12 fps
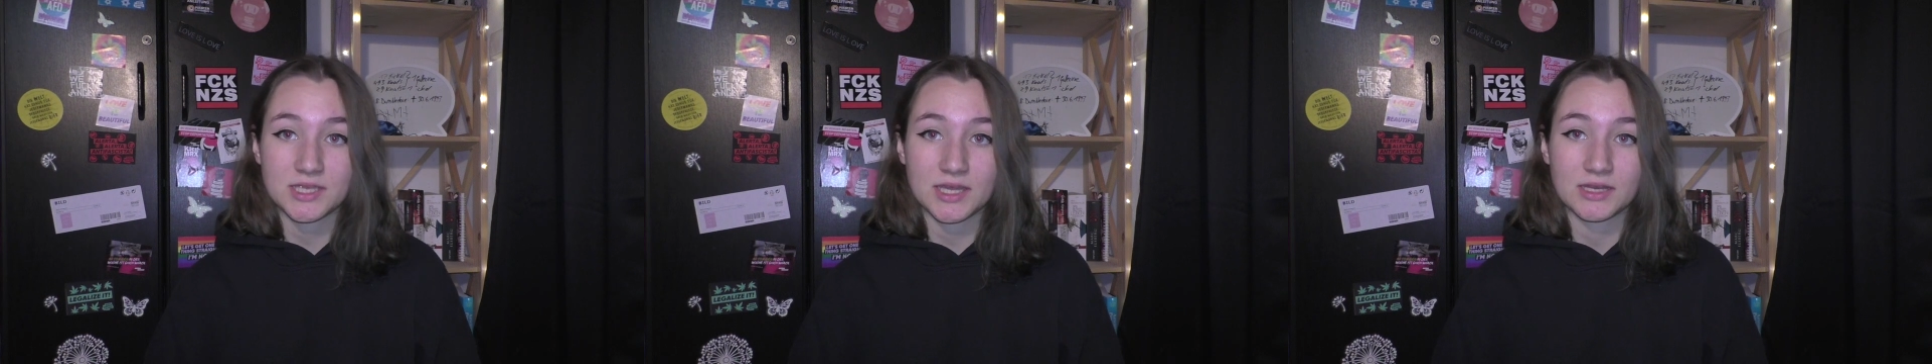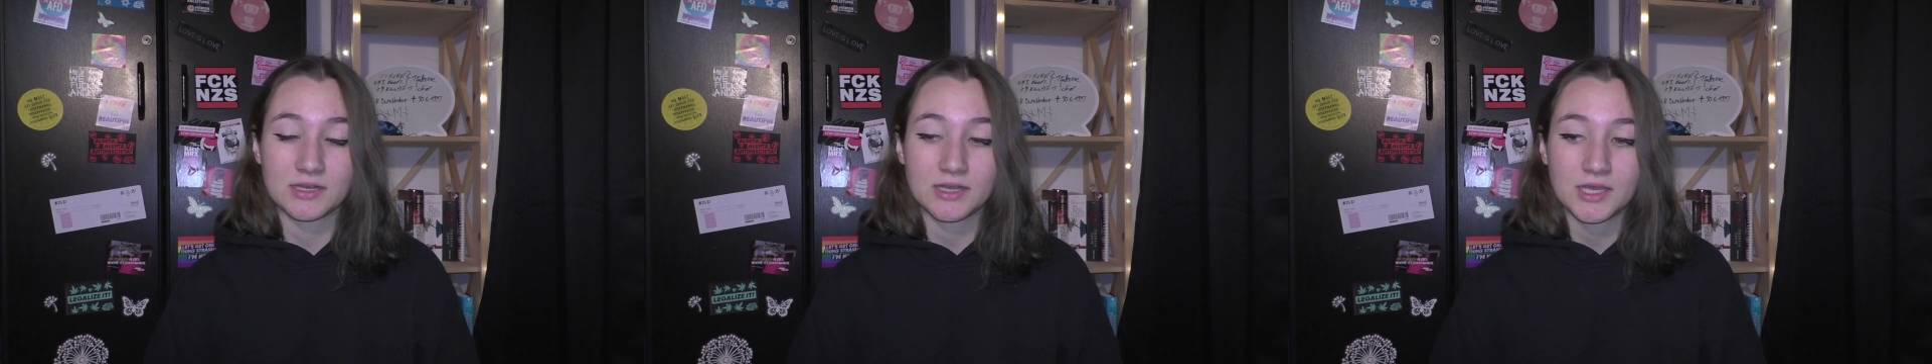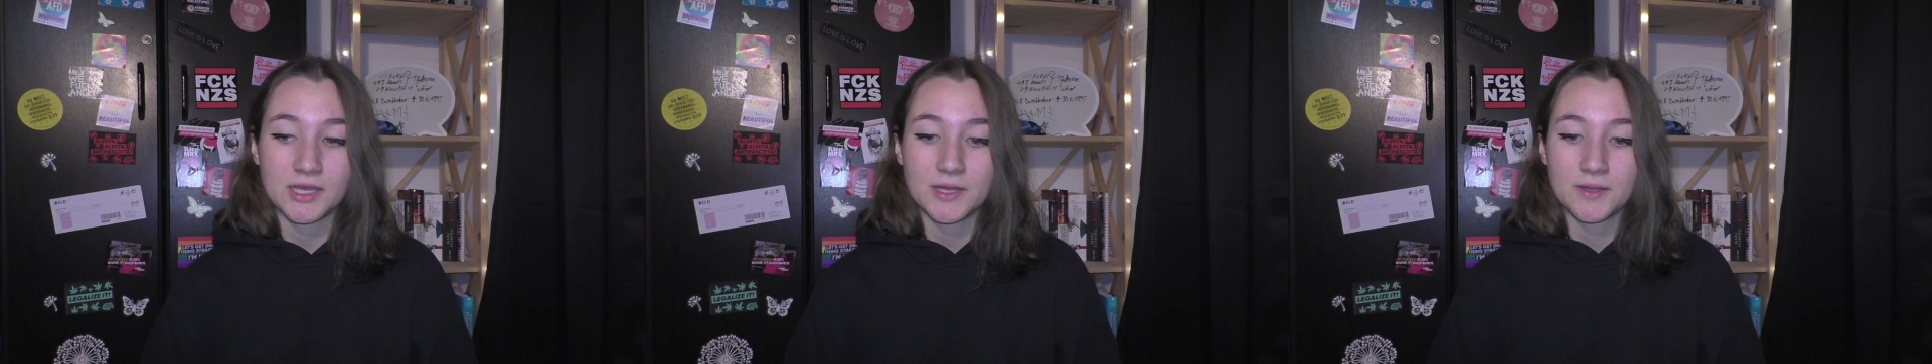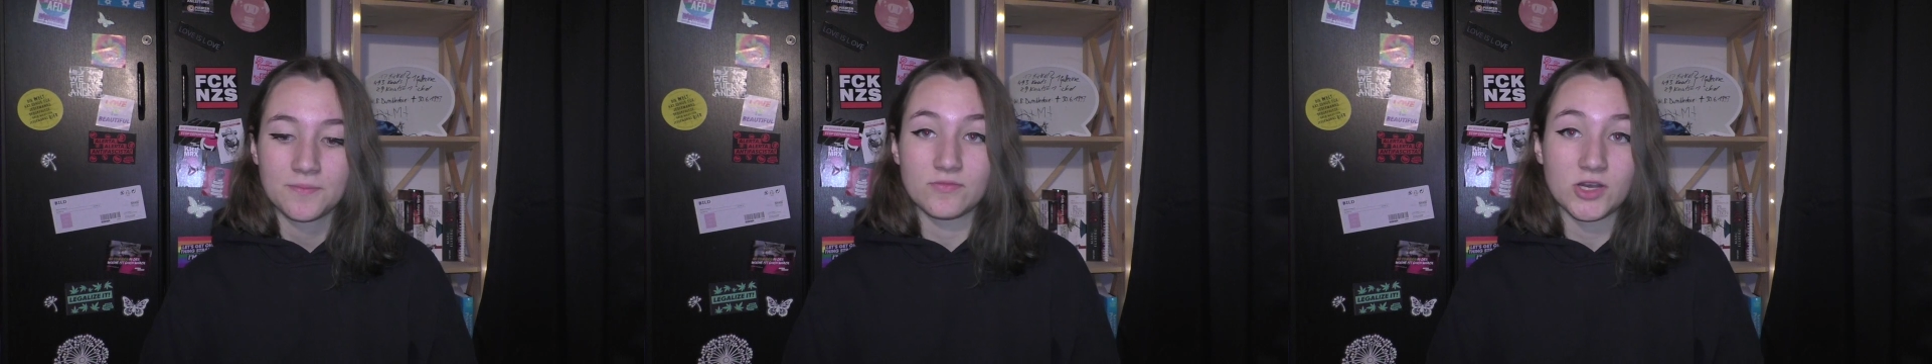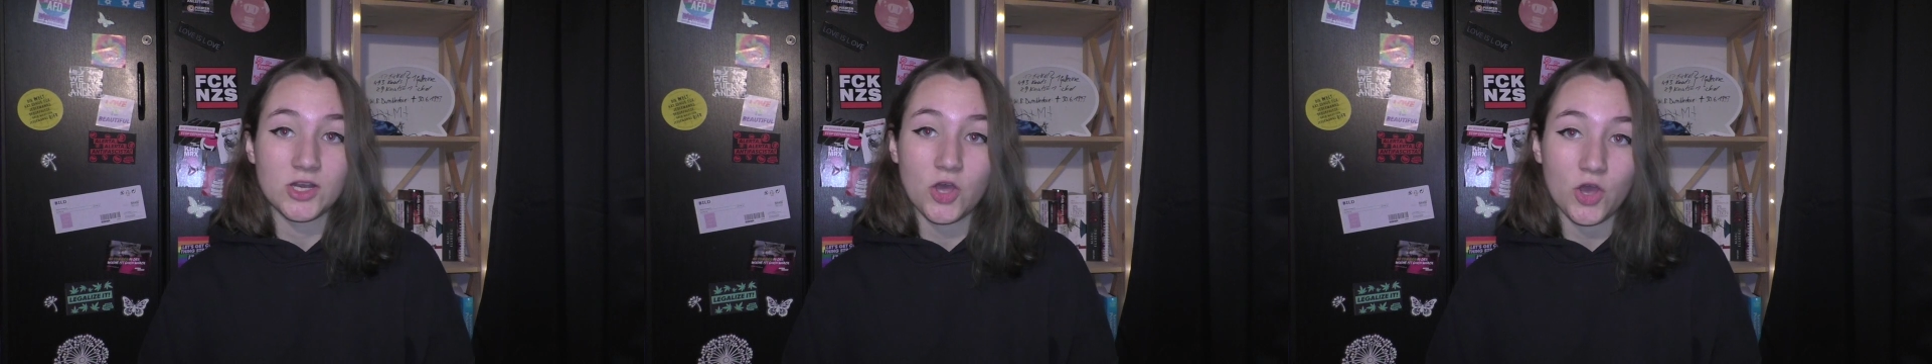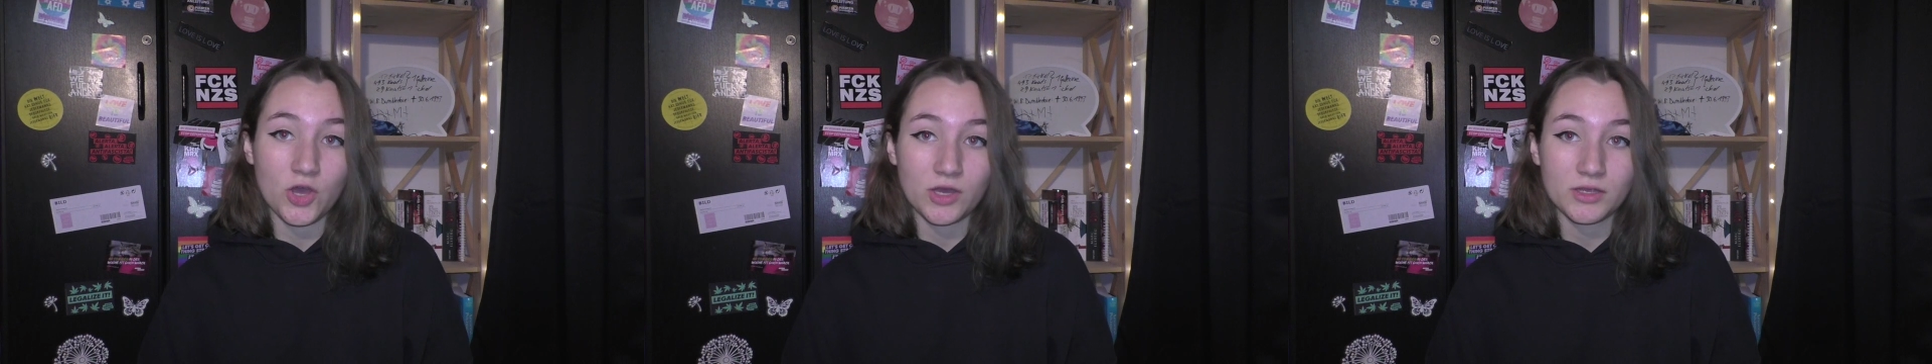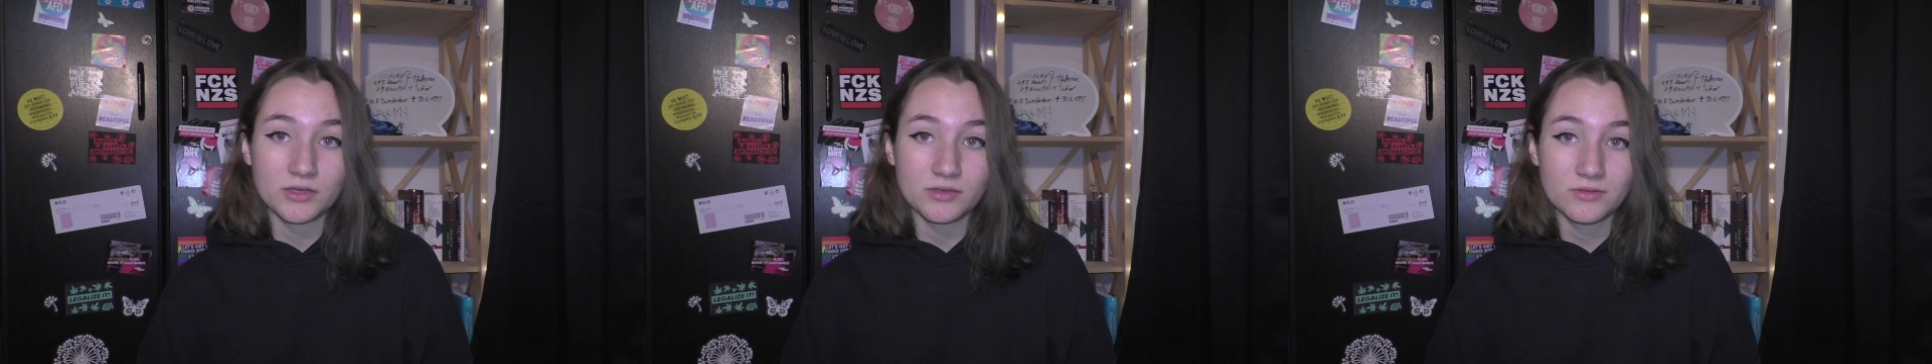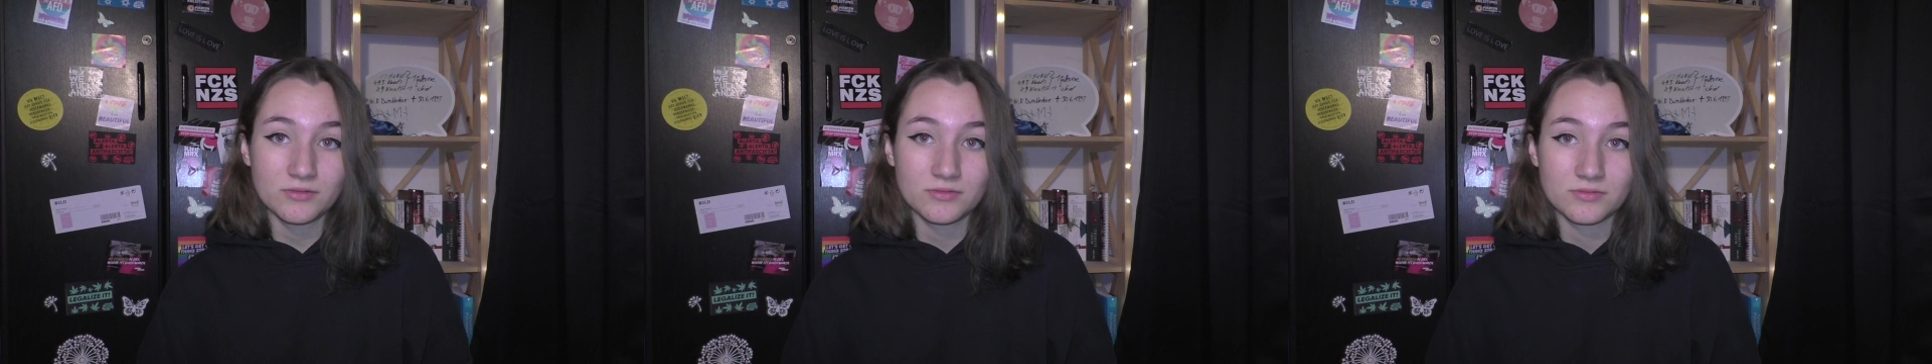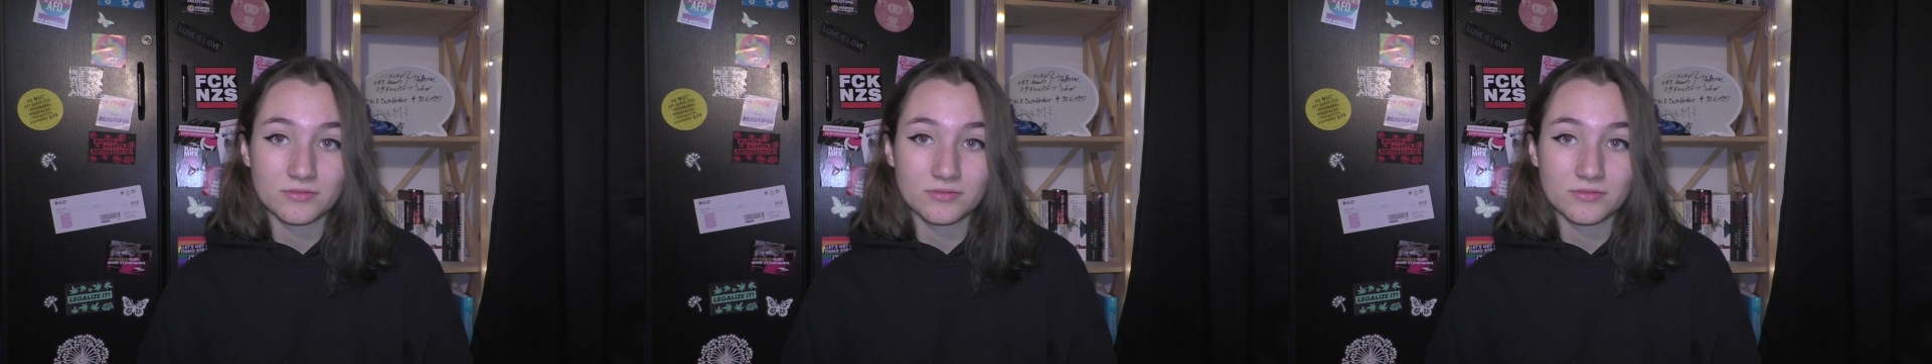can learn